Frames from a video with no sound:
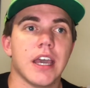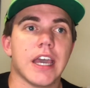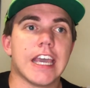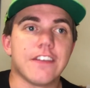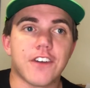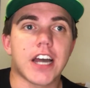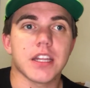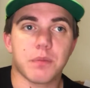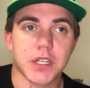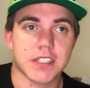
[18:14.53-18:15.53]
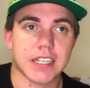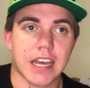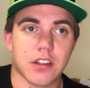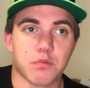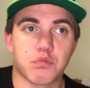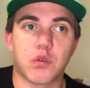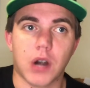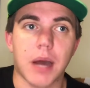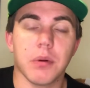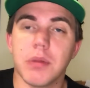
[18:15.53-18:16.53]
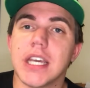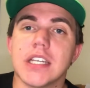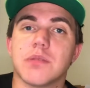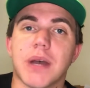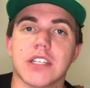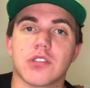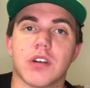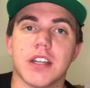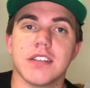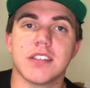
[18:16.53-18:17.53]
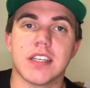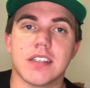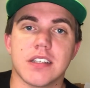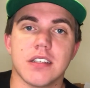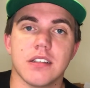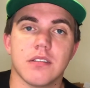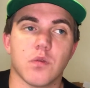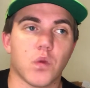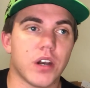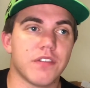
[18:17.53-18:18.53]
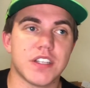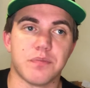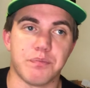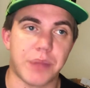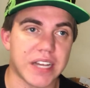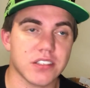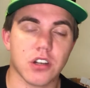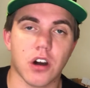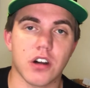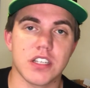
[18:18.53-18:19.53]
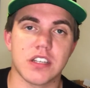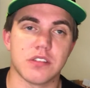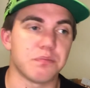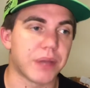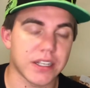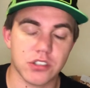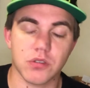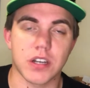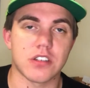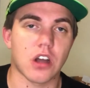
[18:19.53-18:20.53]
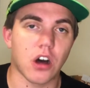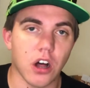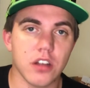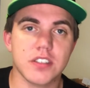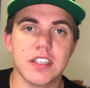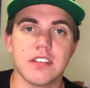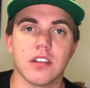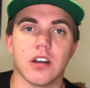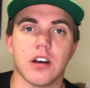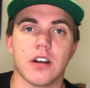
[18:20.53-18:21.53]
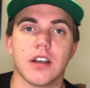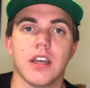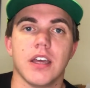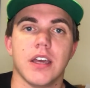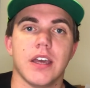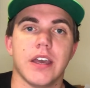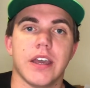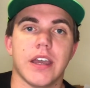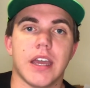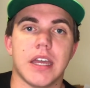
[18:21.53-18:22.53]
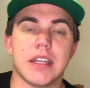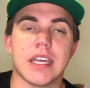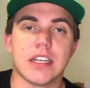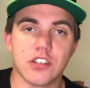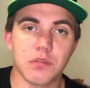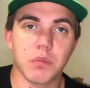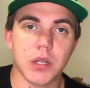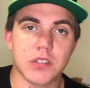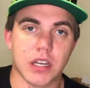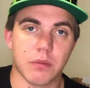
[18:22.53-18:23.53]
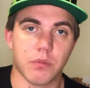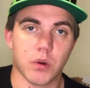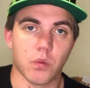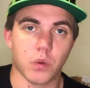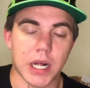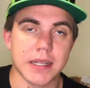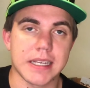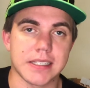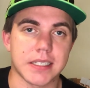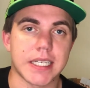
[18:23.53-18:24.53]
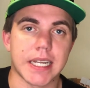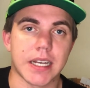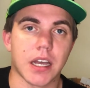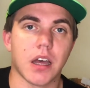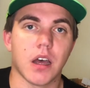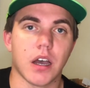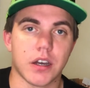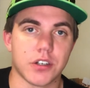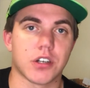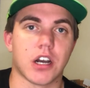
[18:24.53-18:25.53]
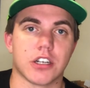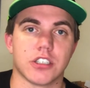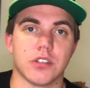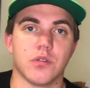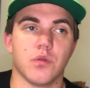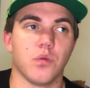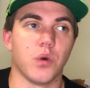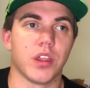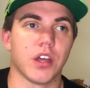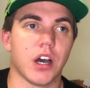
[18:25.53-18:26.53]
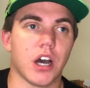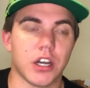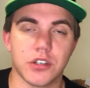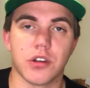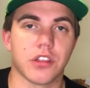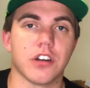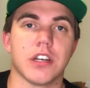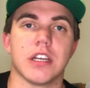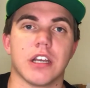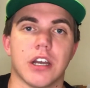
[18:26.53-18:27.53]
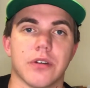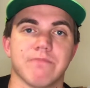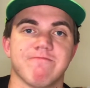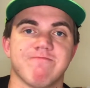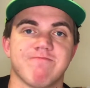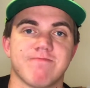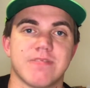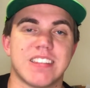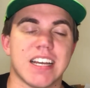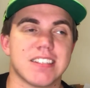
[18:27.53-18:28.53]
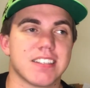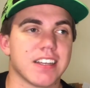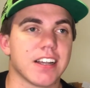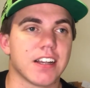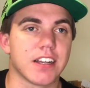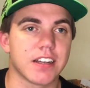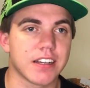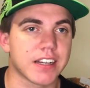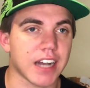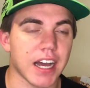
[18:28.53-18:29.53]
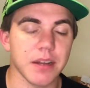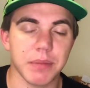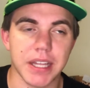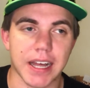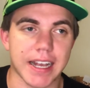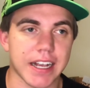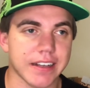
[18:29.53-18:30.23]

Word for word: He finally puts together probably his best run of the season, one of his best cars, his best runs all season long, and the engine blows up while he's leading under caution with under 30 to go. That's got to be like